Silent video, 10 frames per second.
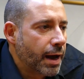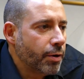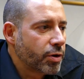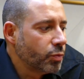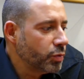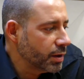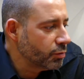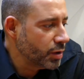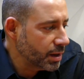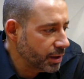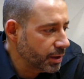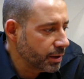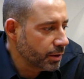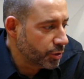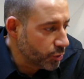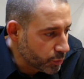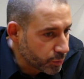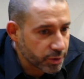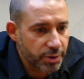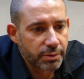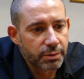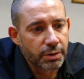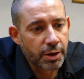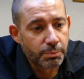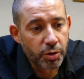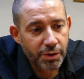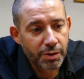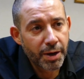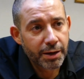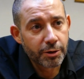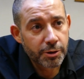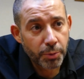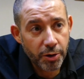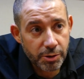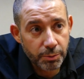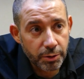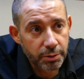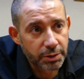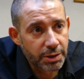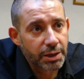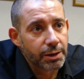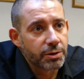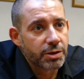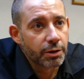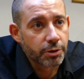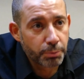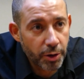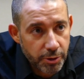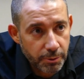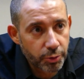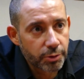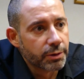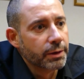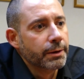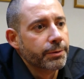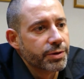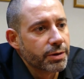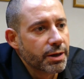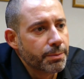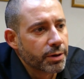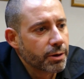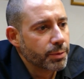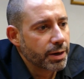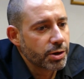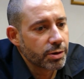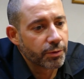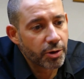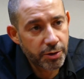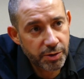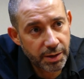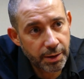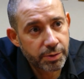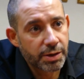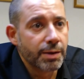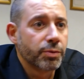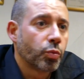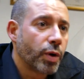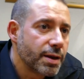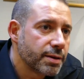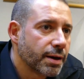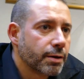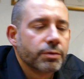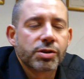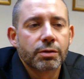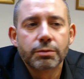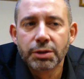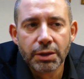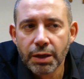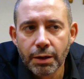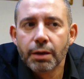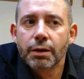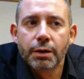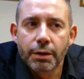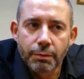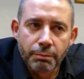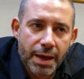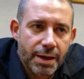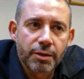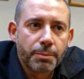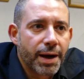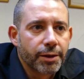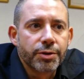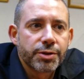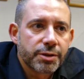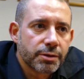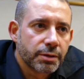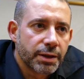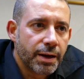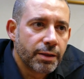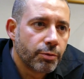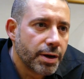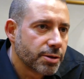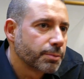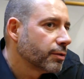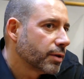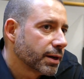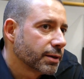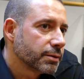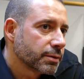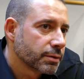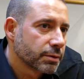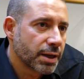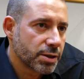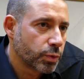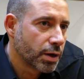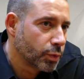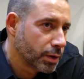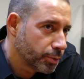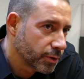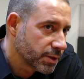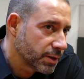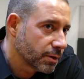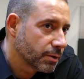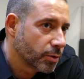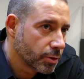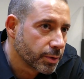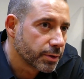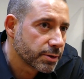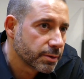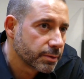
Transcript: how can we really use as much of the magnet as possible, as little steel as possible, to keep a combination of costs down, to keep the weight down. So making the balance, getting the recipe right, that's where we're pointing at the moment.